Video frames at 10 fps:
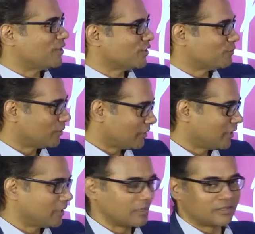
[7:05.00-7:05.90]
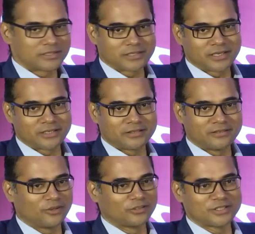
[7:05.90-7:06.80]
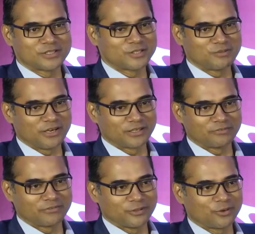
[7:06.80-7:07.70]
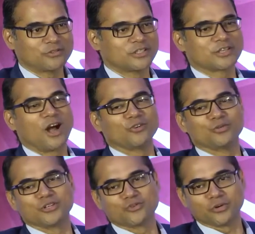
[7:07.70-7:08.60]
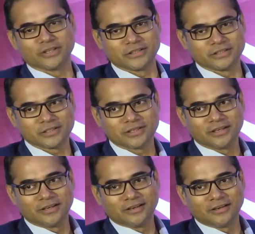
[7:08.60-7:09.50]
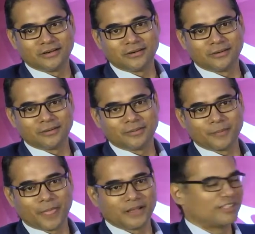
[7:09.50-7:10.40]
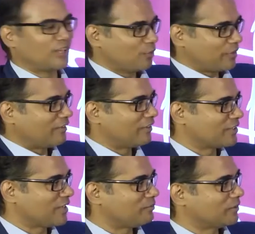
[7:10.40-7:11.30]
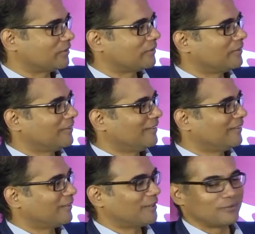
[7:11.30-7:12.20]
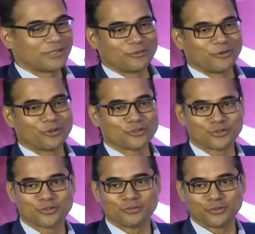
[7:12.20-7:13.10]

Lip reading: mention about India is that this is a market where you just can't do control deals. I think now we have an example that we all should